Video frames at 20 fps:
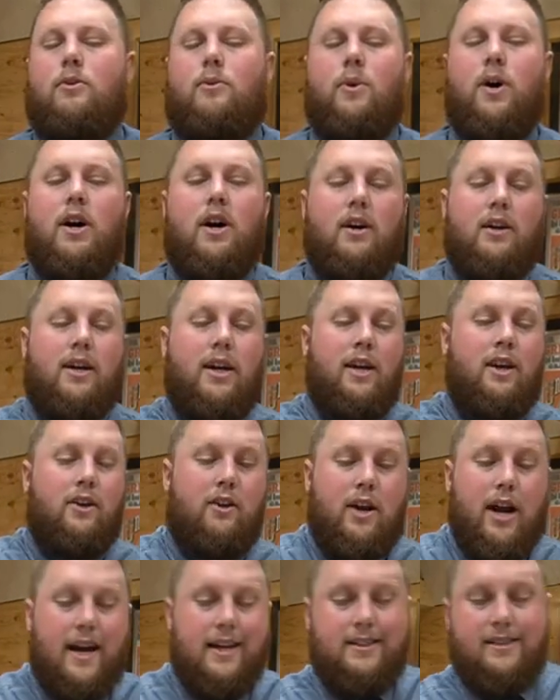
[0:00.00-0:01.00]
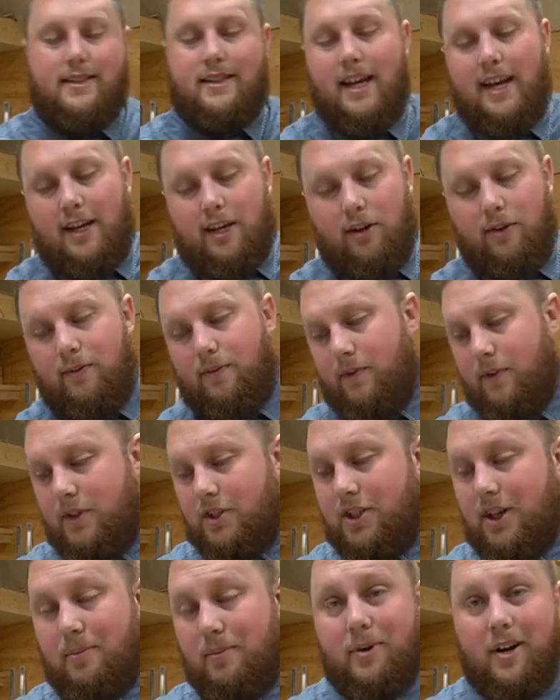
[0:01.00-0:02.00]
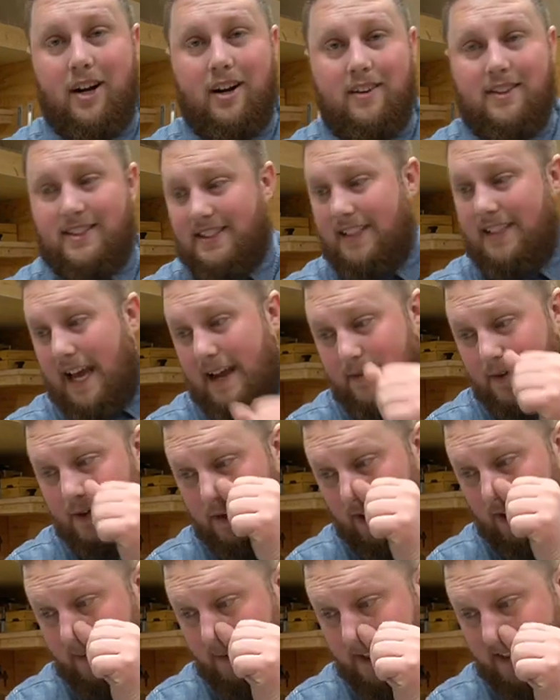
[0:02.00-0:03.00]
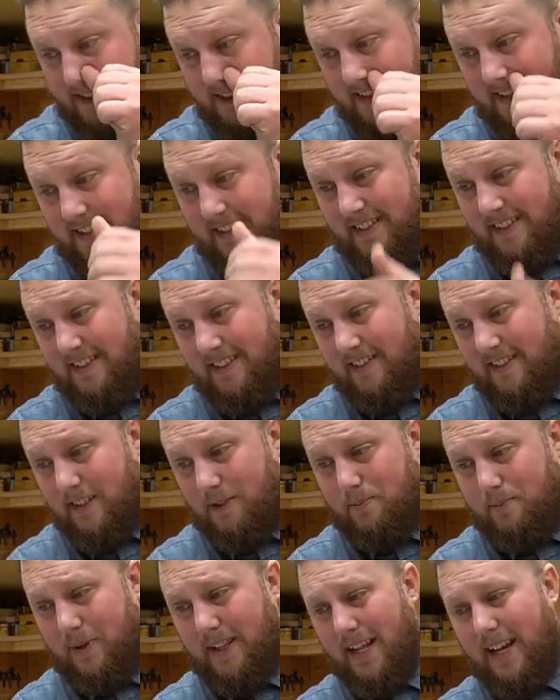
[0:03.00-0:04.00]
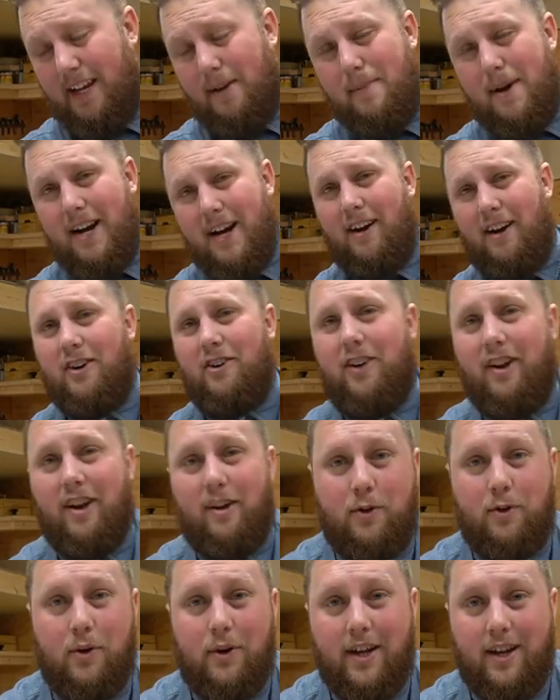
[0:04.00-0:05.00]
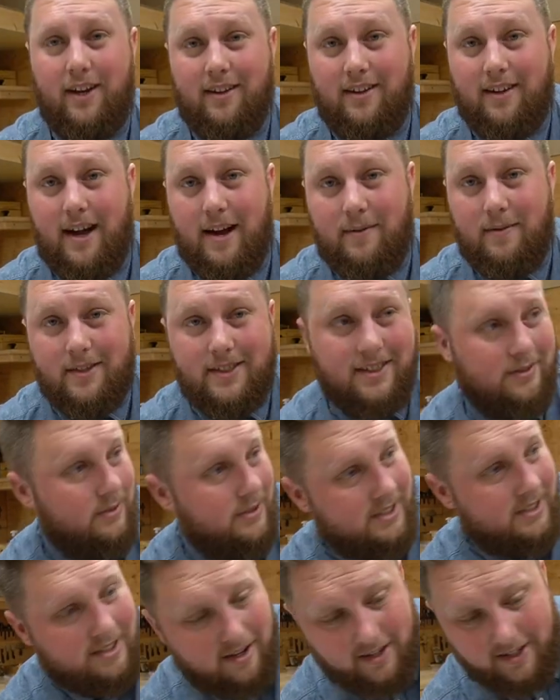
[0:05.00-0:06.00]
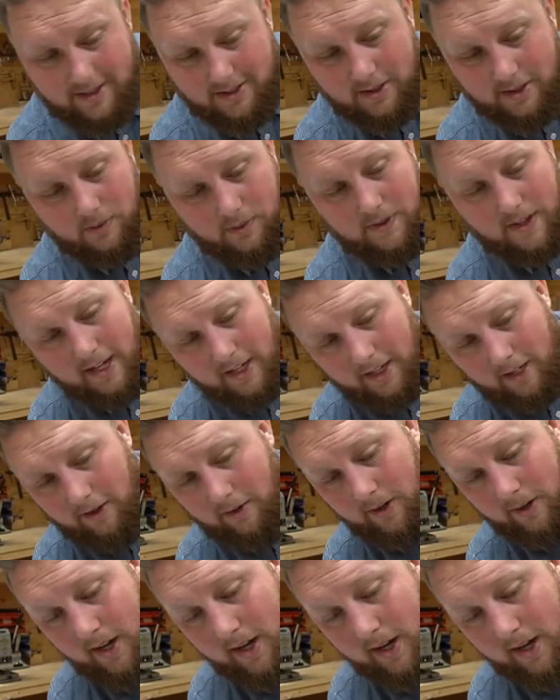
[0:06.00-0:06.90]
Well, again, you guys, thank you for jumping in on this live stream. There's, there's been like about a hundred of you here ever since we started, so thank you.